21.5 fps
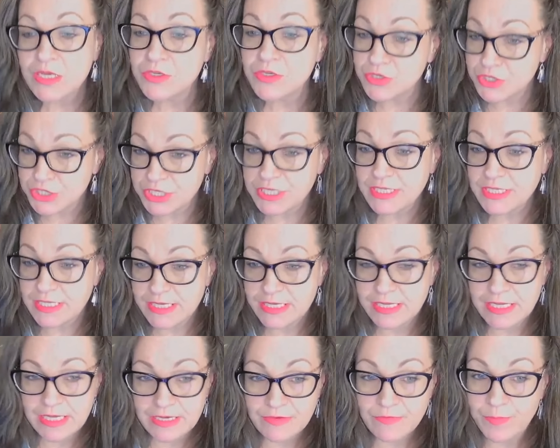she did
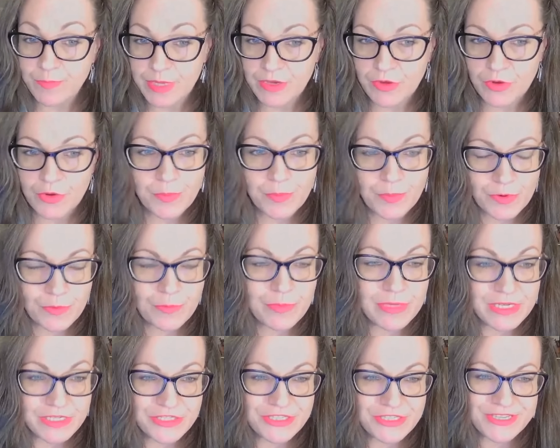give me her
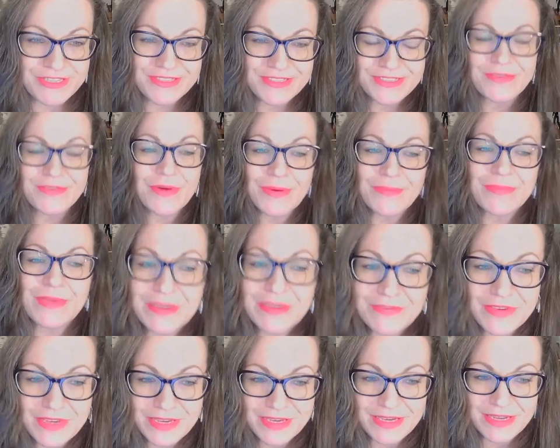permission. So I'm
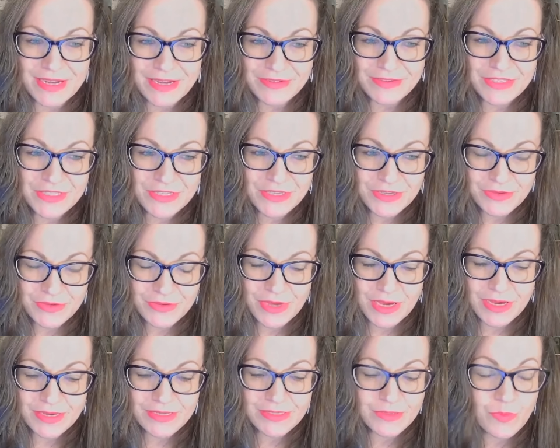giving it out to you
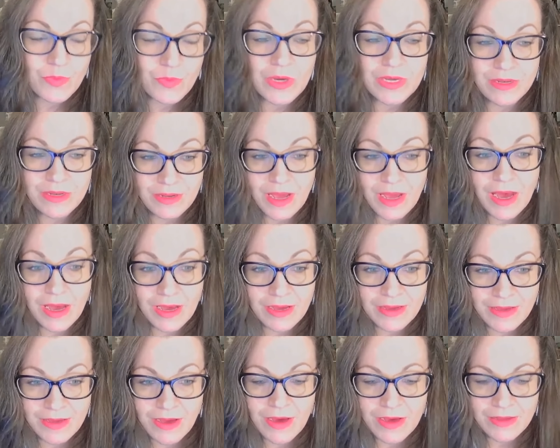guys what
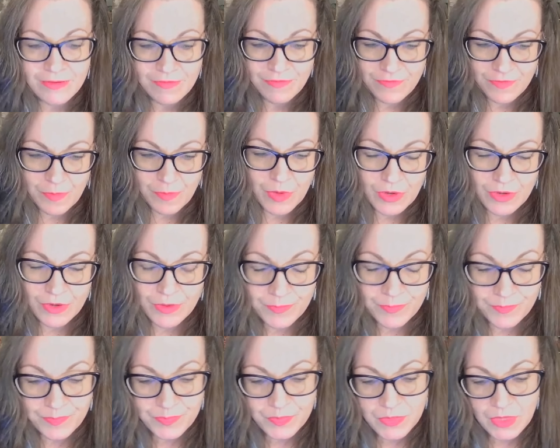I got from
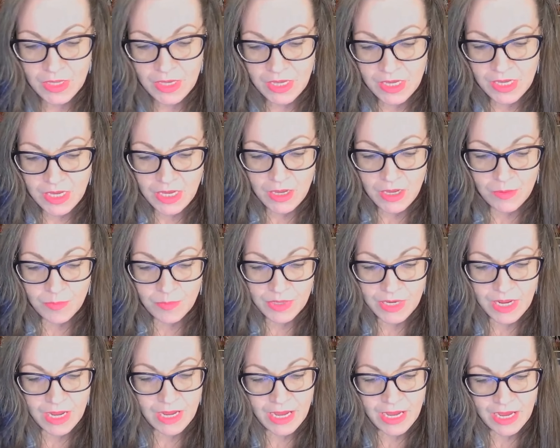her.
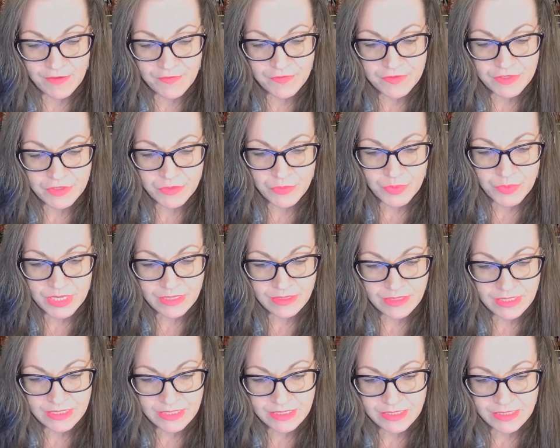But I have to read
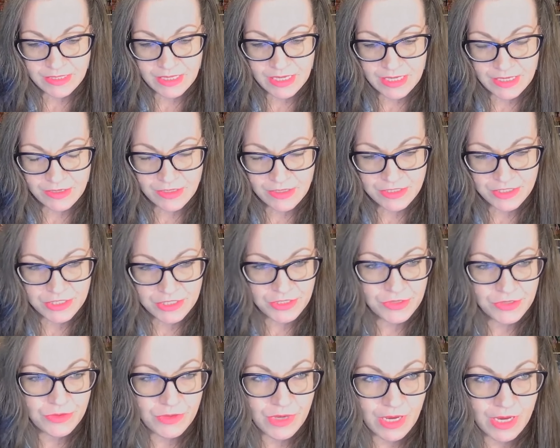this letter to
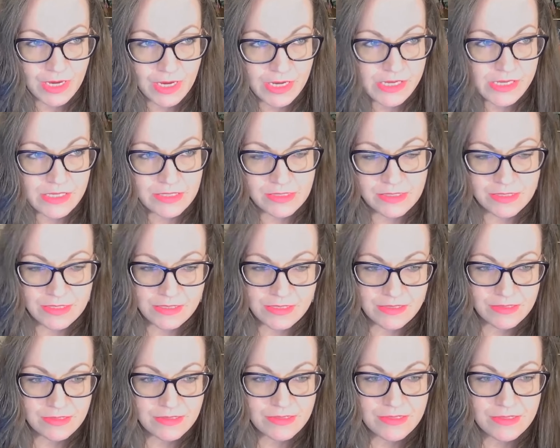you guys
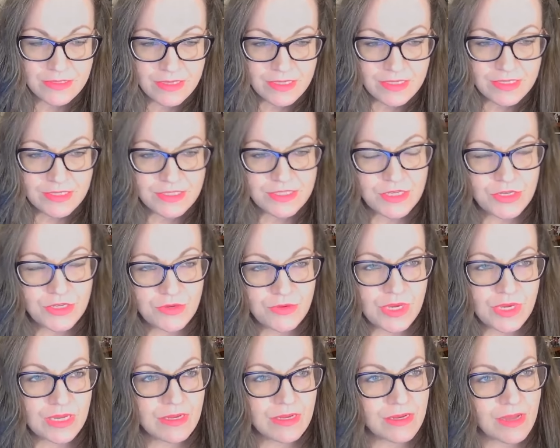so you
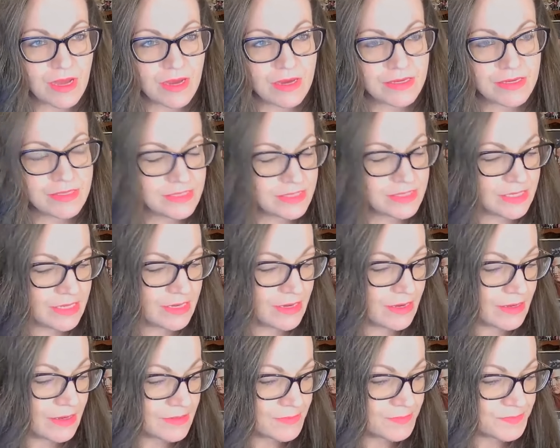get an
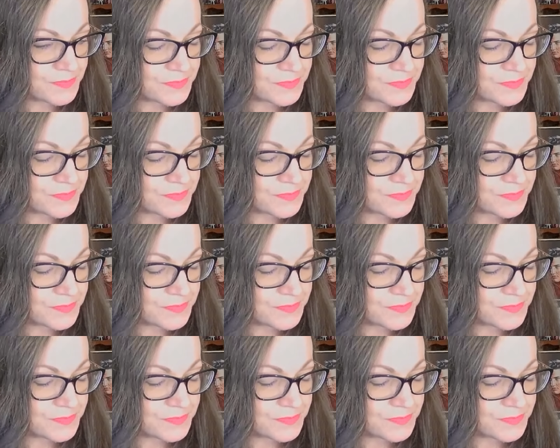idea